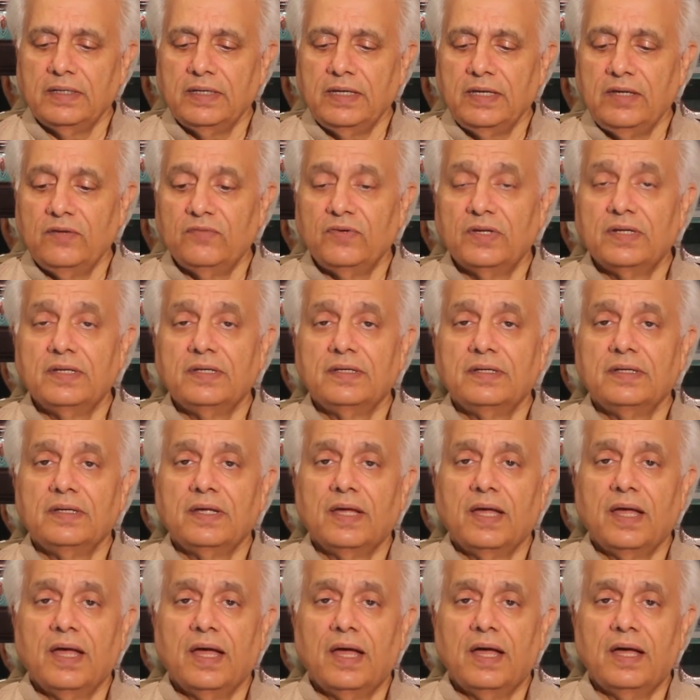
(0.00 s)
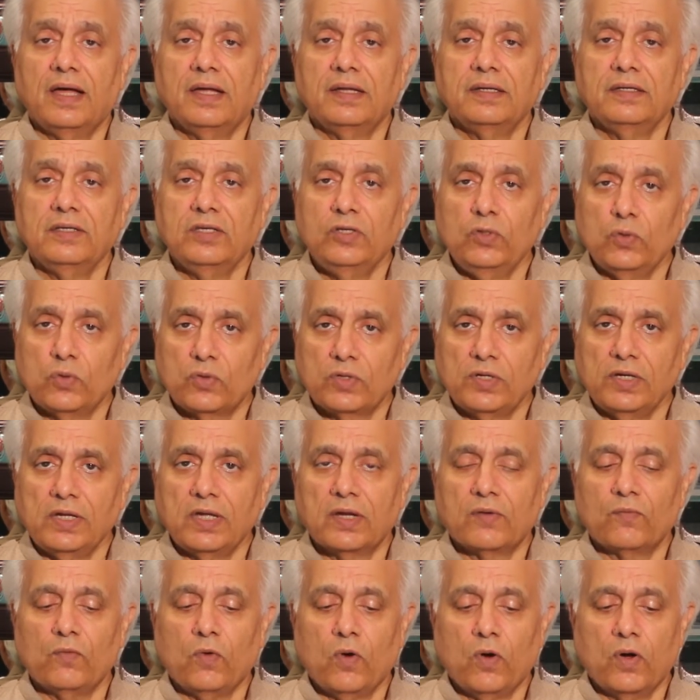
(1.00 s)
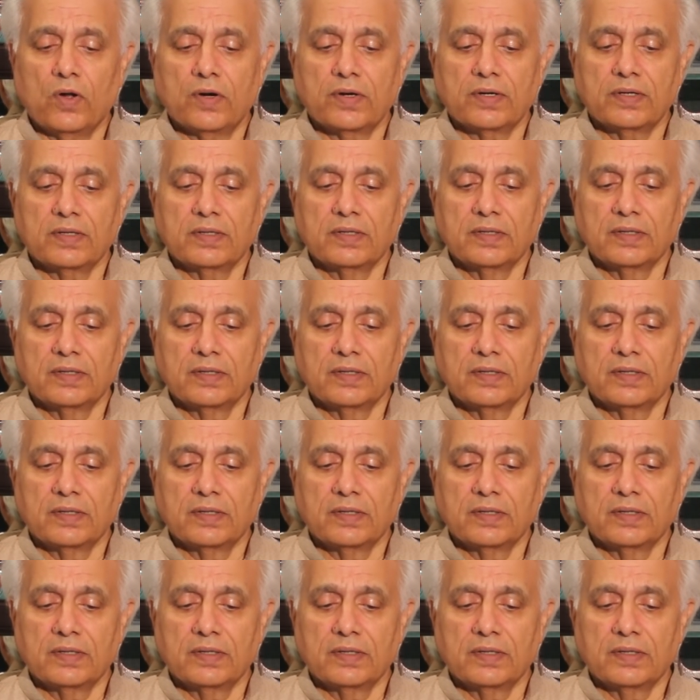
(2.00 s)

even a nuclear war,